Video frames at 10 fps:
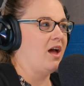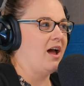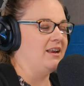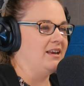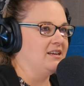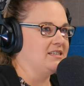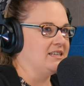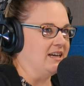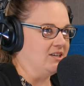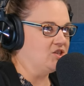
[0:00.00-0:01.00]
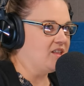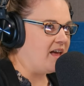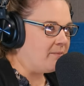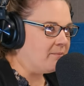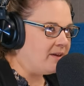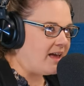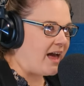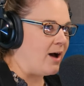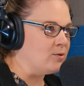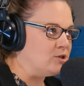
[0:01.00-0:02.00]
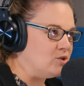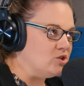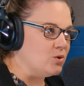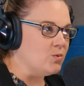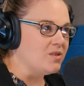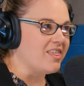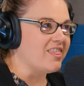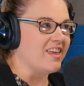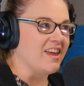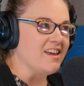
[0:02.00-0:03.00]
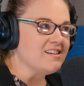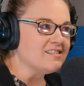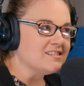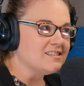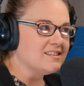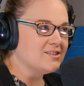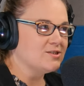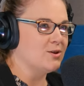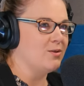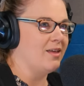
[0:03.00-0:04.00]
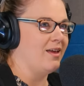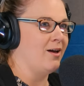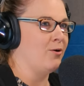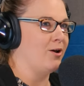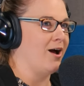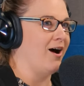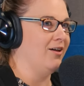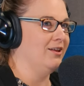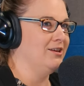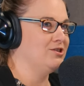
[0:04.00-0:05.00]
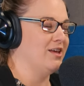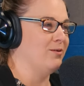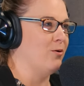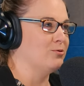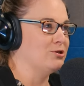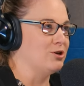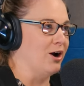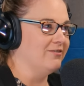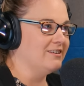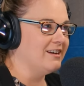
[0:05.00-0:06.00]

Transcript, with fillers: I need to teach them how to do the things so they go to college. They won't starve to